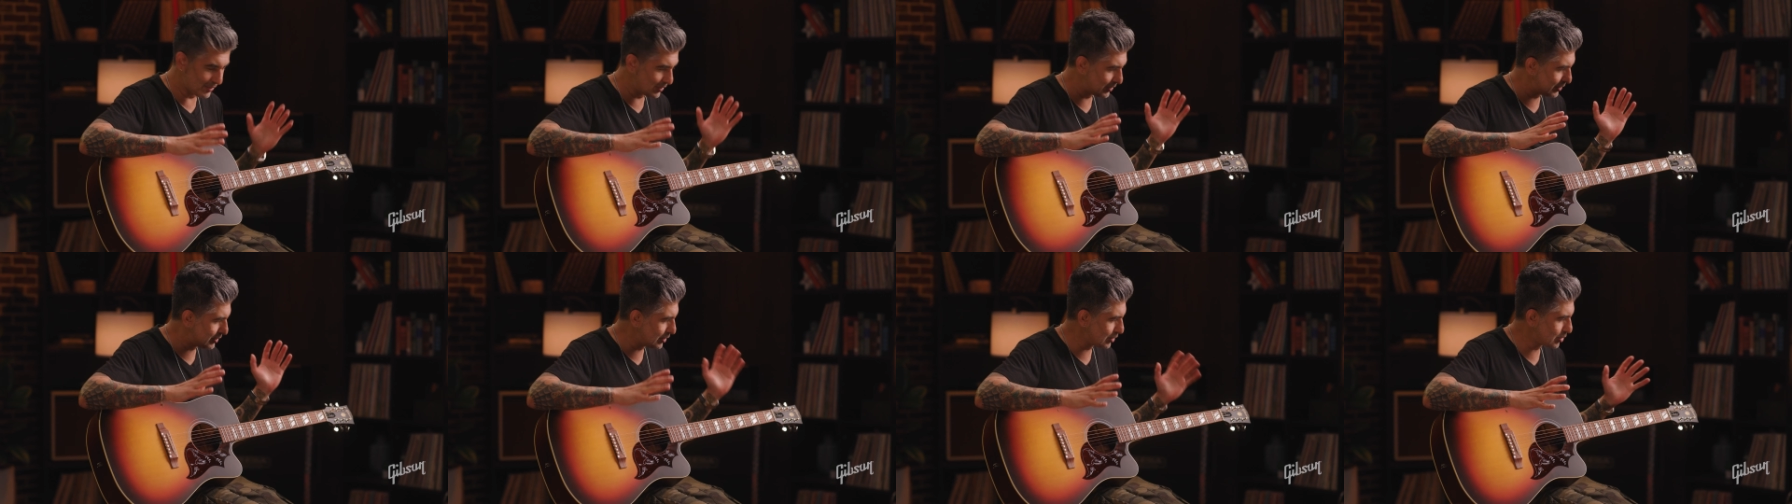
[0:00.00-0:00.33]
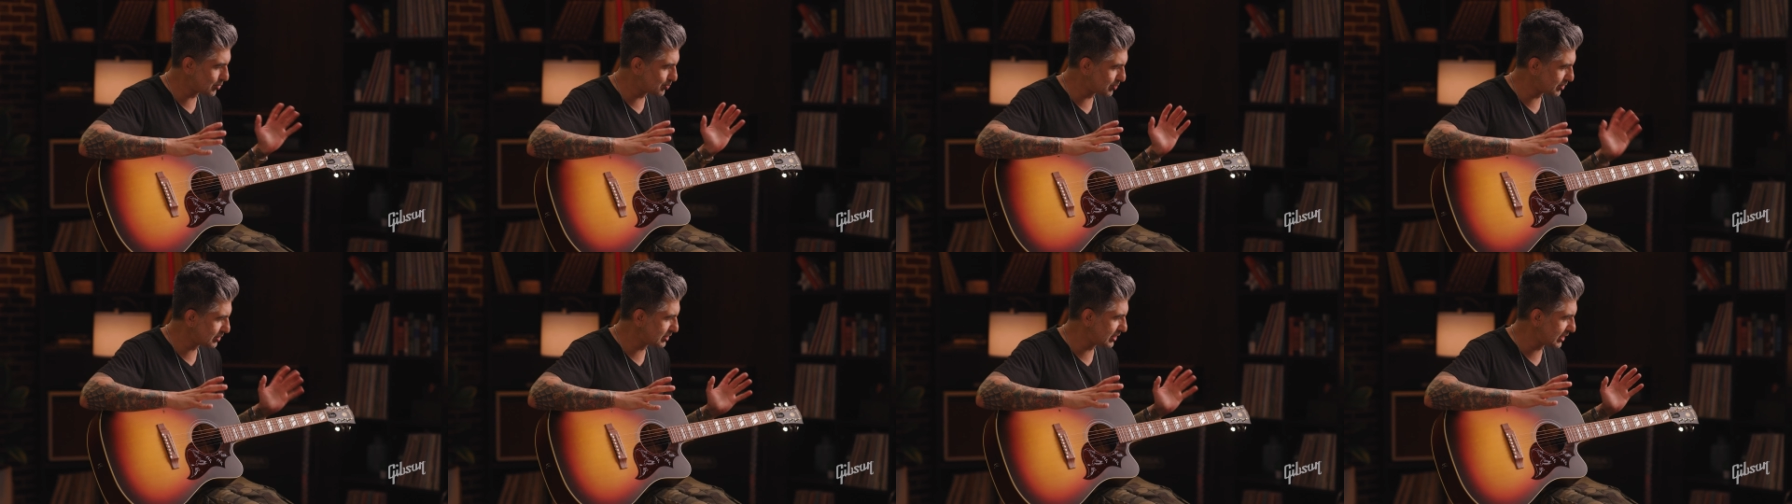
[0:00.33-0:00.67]
this
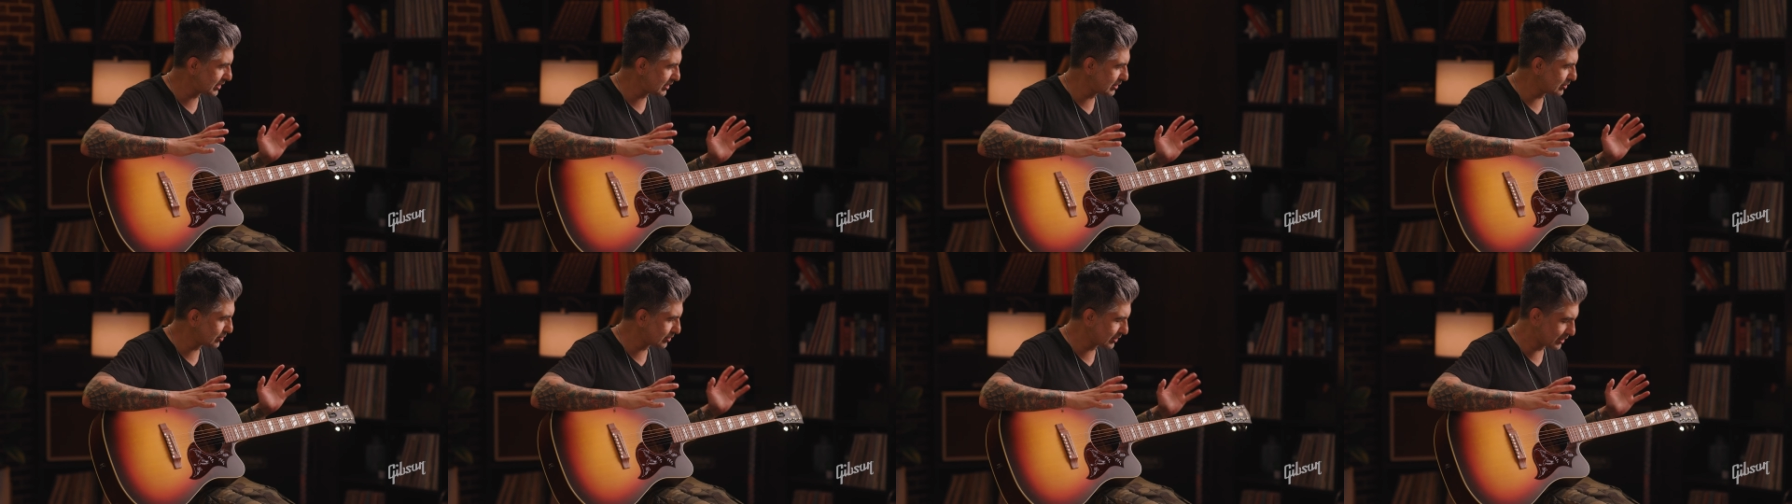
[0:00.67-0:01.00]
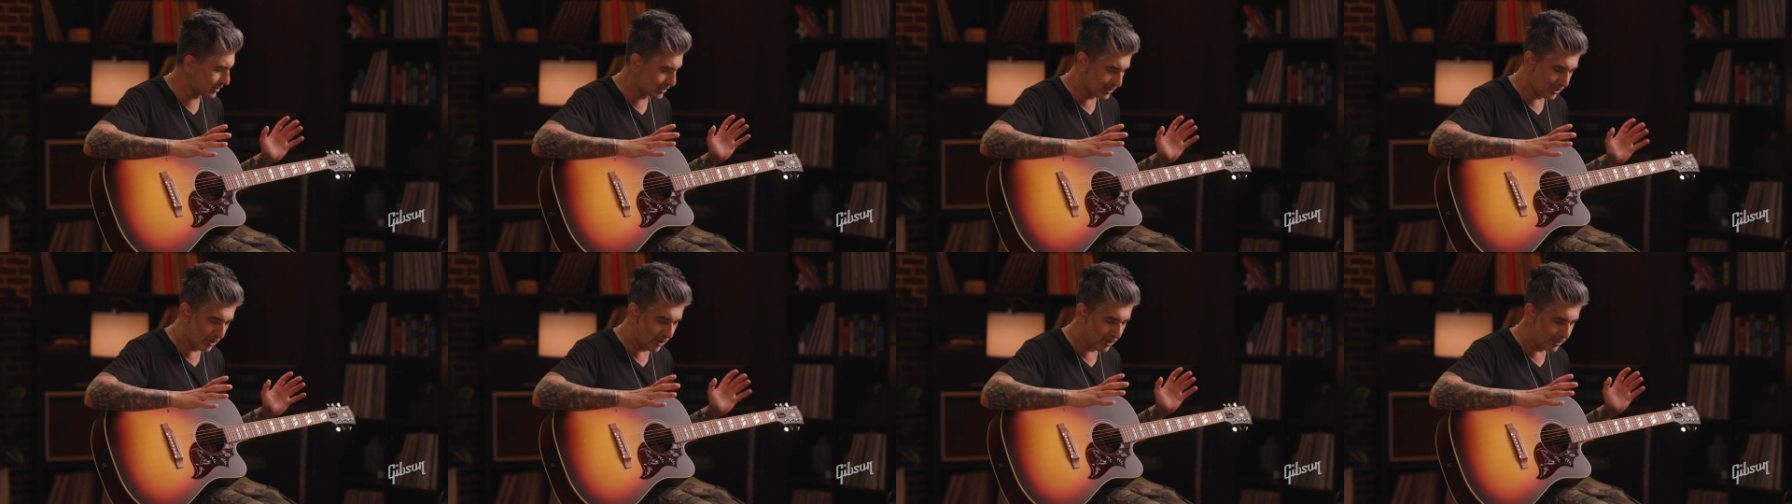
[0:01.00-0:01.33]
particular
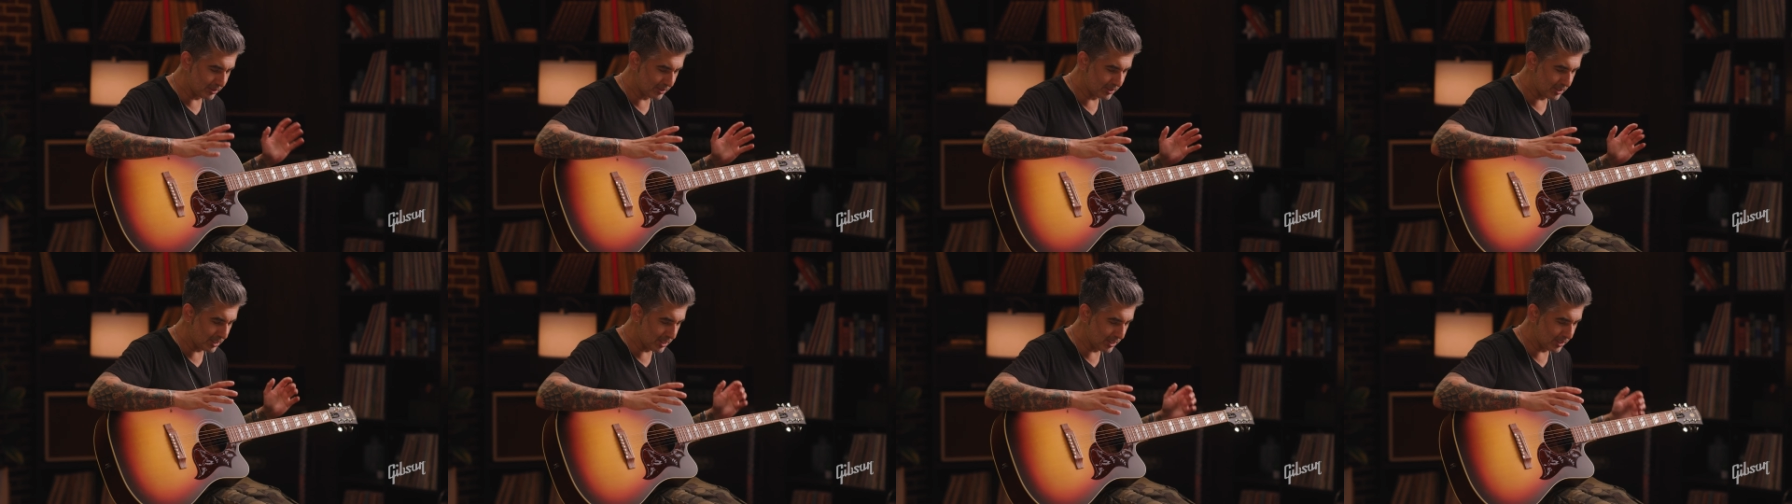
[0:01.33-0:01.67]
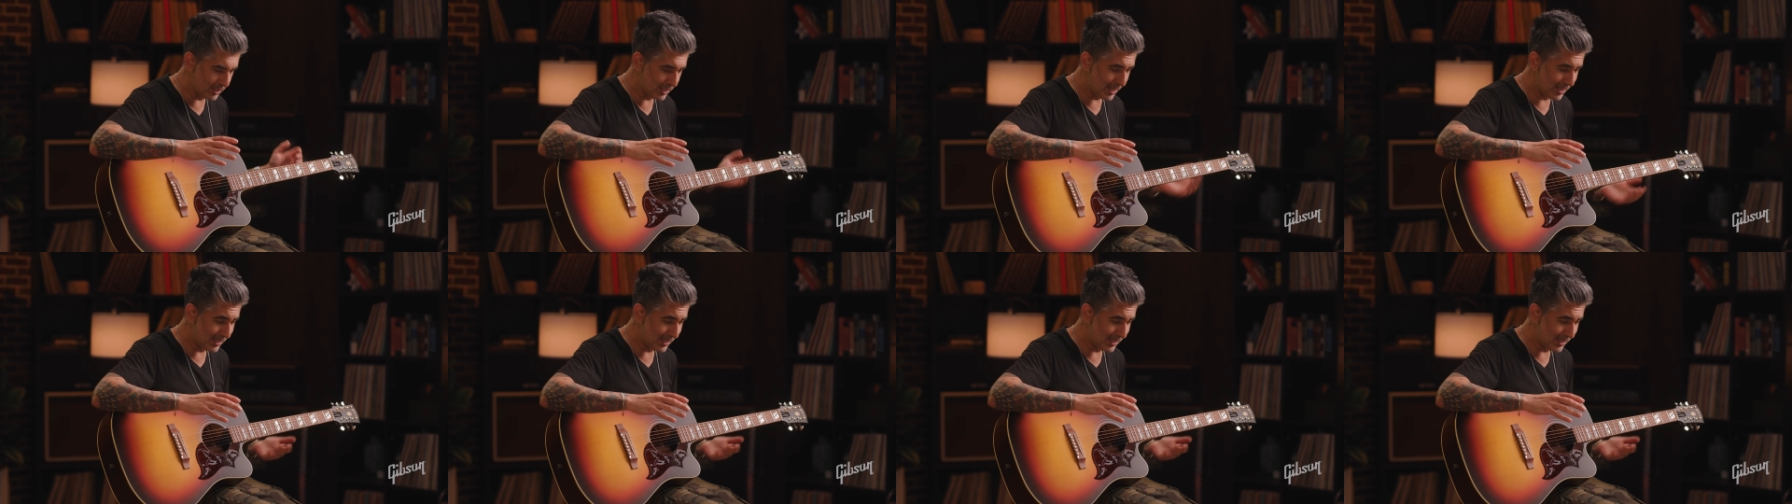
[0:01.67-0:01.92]
guitar done